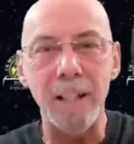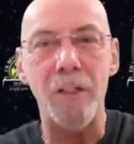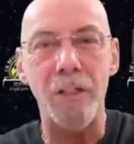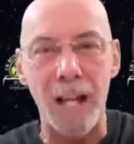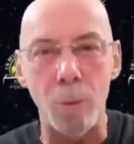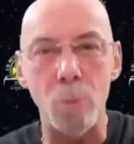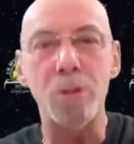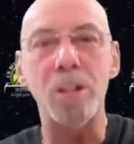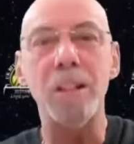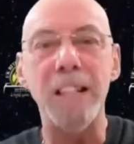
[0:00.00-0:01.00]

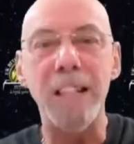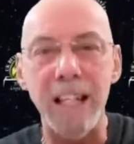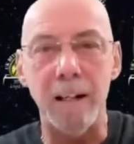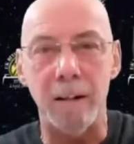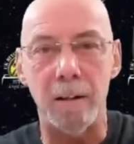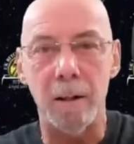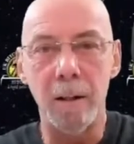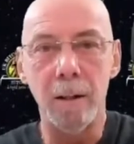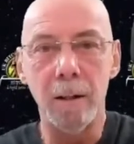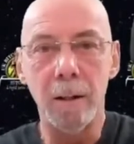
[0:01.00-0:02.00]
thousand year
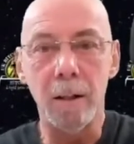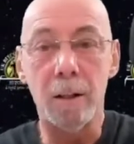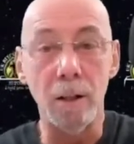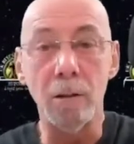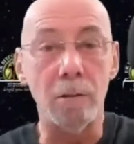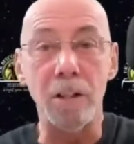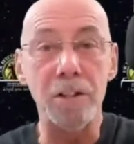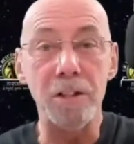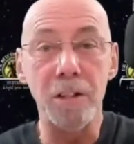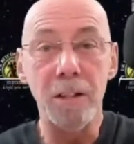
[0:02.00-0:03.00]

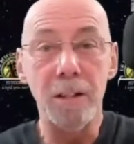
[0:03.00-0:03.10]
occurrence.